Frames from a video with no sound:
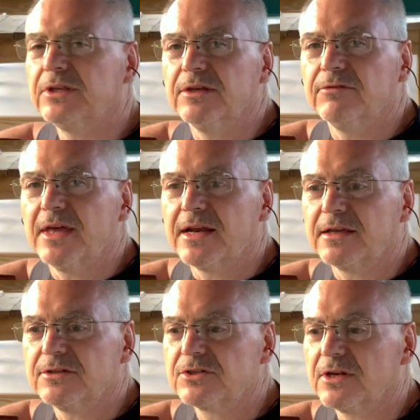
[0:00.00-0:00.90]
Give that a
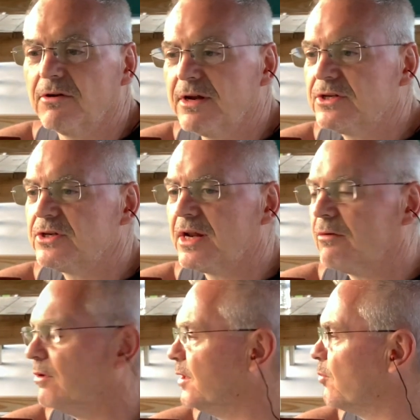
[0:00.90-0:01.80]
consideration. I'd
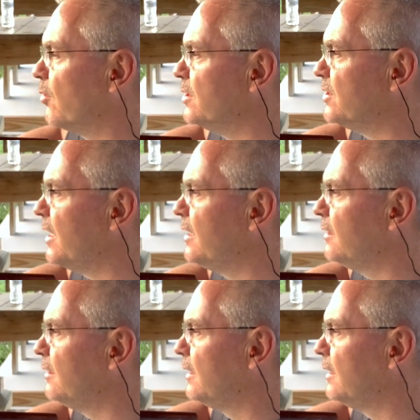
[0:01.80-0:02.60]
really appreciate it.